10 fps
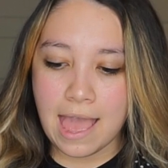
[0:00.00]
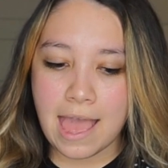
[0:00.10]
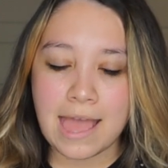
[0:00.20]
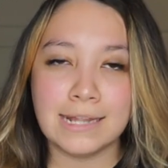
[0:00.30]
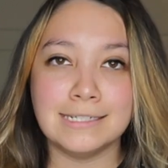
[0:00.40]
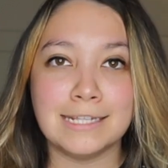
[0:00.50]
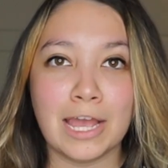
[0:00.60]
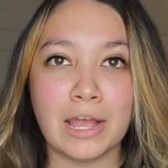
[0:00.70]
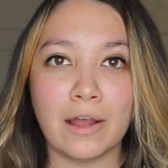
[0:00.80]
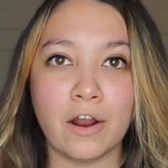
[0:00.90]
and
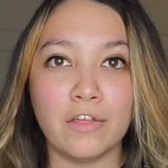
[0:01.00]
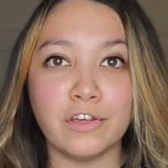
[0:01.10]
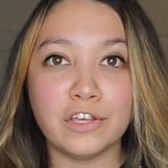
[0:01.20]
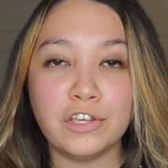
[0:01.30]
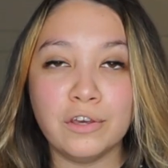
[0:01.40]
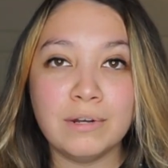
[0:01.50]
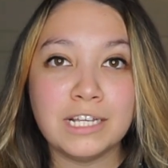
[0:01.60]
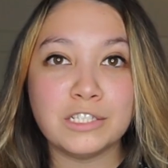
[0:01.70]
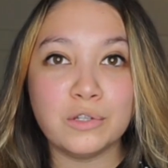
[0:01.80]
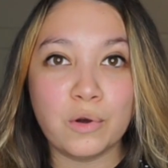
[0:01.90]
they are the
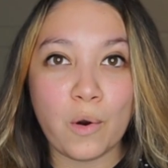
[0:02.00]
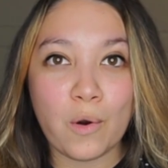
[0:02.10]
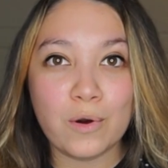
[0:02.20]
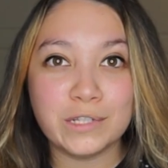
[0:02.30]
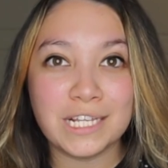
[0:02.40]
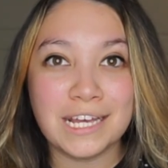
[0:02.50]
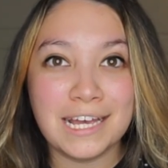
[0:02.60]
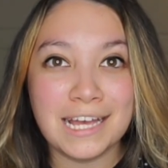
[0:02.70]
cutest gold